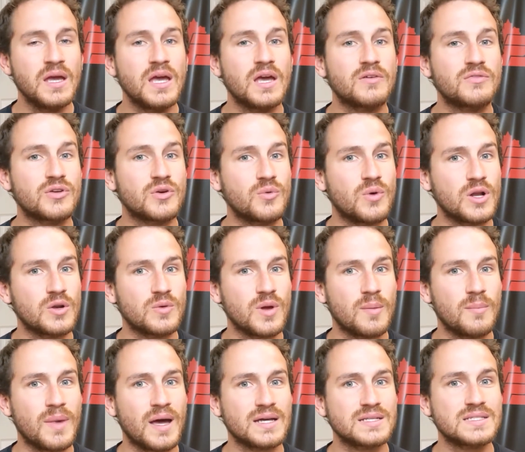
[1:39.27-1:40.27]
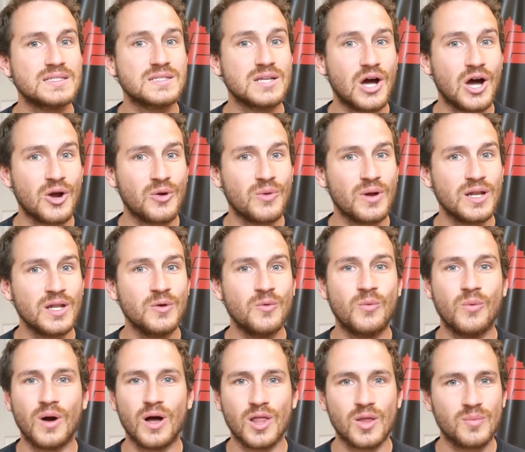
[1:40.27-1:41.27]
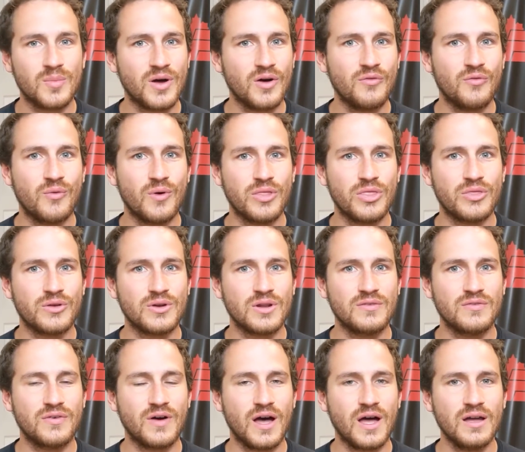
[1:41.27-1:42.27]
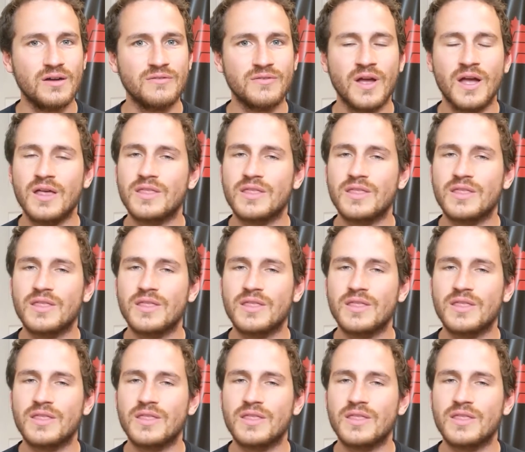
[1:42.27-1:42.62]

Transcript: If your one rep max is already well above 135,